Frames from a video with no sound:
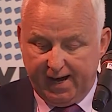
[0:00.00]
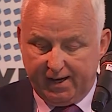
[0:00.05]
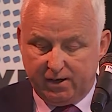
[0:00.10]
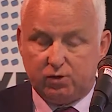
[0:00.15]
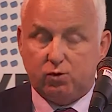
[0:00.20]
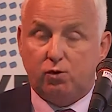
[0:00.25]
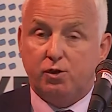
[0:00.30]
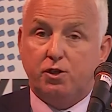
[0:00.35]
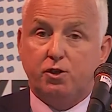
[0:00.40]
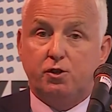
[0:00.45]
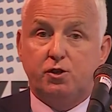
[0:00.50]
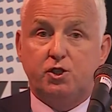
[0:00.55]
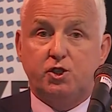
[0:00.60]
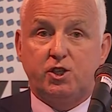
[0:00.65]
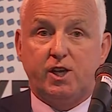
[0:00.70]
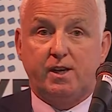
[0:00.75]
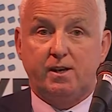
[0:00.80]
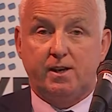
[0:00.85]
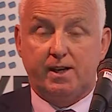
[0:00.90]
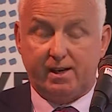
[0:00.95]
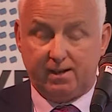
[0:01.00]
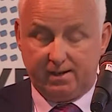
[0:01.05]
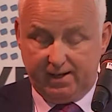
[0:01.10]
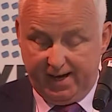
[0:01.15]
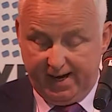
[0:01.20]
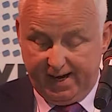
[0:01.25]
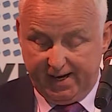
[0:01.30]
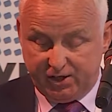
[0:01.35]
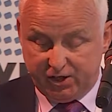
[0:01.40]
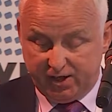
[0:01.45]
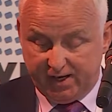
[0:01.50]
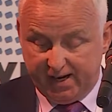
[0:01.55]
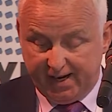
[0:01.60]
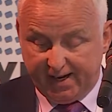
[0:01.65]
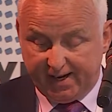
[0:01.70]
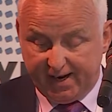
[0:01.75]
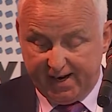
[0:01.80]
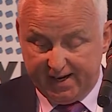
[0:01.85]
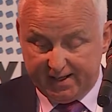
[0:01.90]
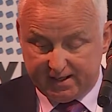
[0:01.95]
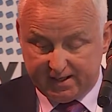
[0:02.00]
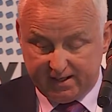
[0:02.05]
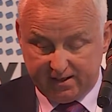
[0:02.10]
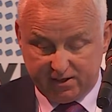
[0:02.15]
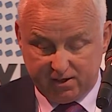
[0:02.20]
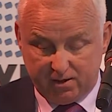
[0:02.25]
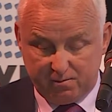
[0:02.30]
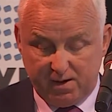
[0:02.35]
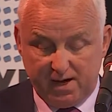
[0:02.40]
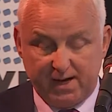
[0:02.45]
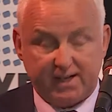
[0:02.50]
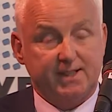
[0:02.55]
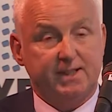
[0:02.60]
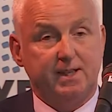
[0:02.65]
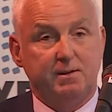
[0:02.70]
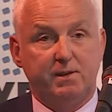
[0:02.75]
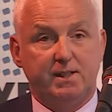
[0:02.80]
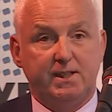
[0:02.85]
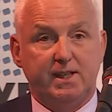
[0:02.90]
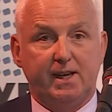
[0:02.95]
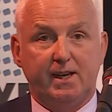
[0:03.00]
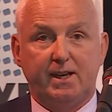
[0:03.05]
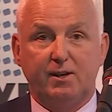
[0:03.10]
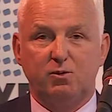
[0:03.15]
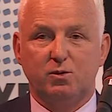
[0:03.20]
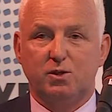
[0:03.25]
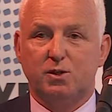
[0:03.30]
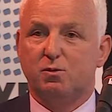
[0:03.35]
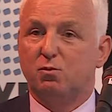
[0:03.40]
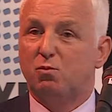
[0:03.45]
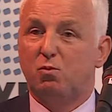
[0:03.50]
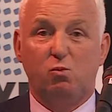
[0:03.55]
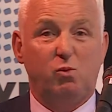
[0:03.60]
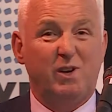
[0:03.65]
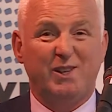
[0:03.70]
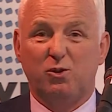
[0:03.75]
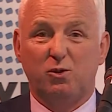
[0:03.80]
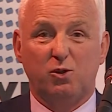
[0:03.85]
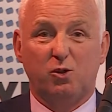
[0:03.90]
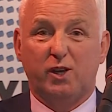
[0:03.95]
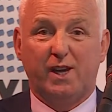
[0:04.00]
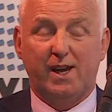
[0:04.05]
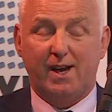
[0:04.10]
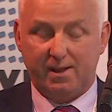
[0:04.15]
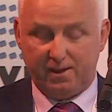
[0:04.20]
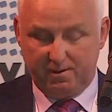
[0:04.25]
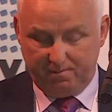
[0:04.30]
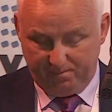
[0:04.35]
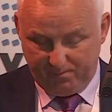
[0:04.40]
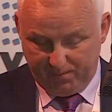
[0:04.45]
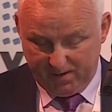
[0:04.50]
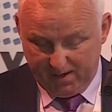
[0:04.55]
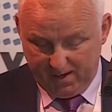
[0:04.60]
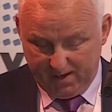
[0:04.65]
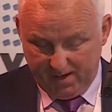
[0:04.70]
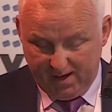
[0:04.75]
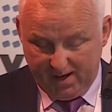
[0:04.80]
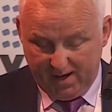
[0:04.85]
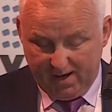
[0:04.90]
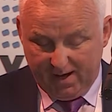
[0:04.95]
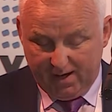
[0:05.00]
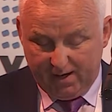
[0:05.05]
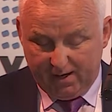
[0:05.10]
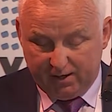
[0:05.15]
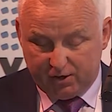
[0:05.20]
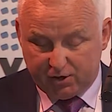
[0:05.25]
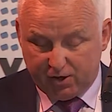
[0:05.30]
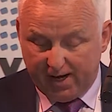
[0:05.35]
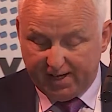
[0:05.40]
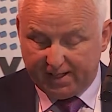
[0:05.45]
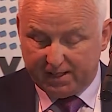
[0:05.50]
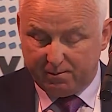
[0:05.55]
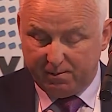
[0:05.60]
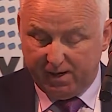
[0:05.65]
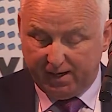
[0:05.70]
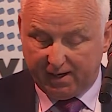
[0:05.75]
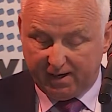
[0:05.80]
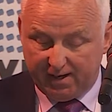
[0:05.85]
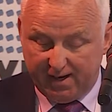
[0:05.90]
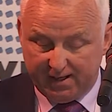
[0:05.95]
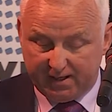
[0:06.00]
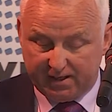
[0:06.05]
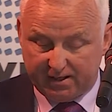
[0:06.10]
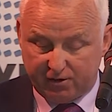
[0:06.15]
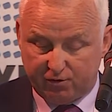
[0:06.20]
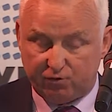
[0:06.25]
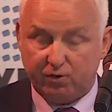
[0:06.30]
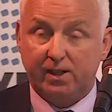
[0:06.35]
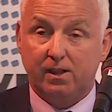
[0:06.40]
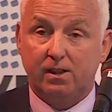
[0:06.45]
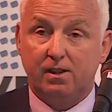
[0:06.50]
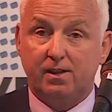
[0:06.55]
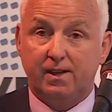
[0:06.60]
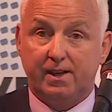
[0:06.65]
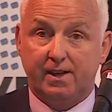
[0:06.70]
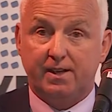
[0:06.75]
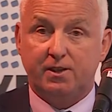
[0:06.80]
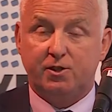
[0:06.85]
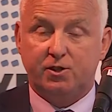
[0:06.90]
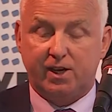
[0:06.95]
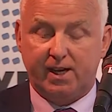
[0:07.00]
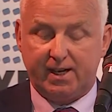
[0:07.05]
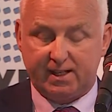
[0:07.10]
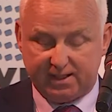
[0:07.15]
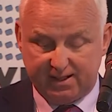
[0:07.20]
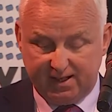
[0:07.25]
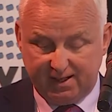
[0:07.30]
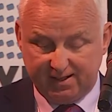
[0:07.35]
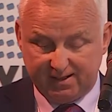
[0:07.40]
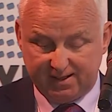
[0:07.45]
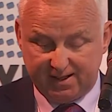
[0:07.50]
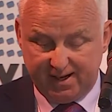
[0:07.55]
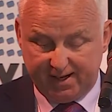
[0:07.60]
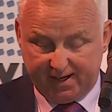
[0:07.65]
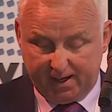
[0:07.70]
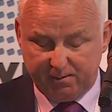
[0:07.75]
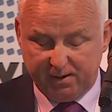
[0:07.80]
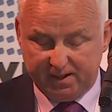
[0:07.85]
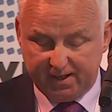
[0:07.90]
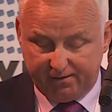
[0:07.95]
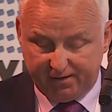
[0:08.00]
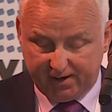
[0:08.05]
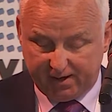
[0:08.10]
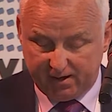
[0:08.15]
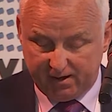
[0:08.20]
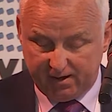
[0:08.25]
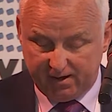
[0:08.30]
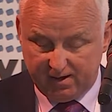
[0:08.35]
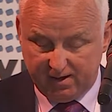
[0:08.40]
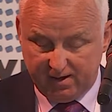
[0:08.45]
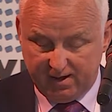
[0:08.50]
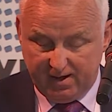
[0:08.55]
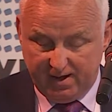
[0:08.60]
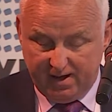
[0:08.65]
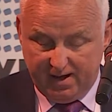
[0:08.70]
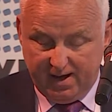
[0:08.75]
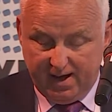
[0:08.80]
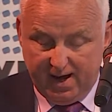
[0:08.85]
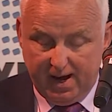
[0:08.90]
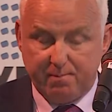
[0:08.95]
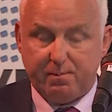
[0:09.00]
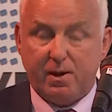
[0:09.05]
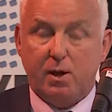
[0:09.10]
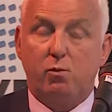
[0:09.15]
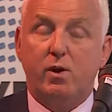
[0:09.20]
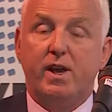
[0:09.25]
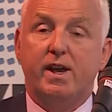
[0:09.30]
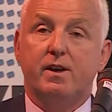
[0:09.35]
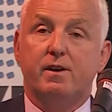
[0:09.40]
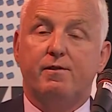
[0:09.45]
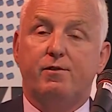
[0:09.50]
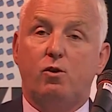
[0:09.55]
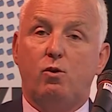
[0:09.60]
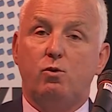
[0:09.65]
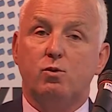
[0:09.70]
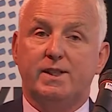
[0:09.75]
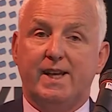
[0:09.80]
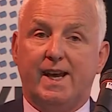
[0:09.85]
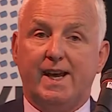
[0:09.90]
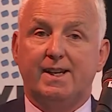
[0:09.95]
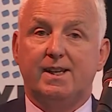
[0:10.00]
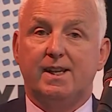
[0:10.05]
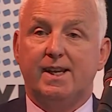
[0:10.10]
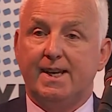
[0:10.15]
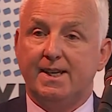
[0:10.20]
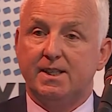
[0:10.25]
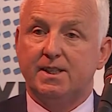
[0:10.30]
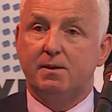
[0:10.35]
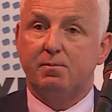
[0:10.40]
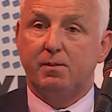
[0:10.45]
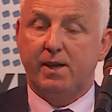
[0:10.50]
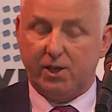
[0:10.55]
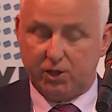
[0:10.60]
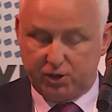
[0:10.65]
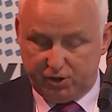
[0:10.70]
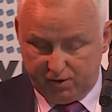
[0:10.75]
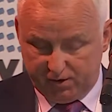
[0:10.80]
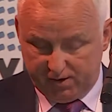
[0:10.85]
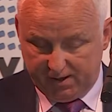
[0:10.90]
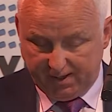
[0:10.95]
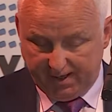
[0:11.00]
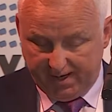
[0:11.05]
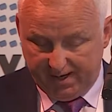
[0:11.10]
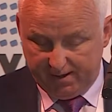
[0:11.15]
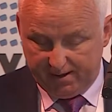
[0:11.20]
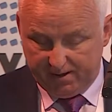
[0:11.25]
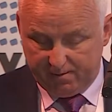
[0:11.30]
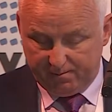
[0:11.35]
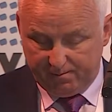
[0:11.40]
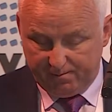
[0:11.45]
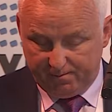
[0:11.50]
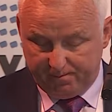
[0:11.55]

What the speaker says: Don't use generic answers or marketing materials. We don't look at them. Try to make your answers real and interesting. That can be difficult. And beware of all deadlines and make sure that you hit them.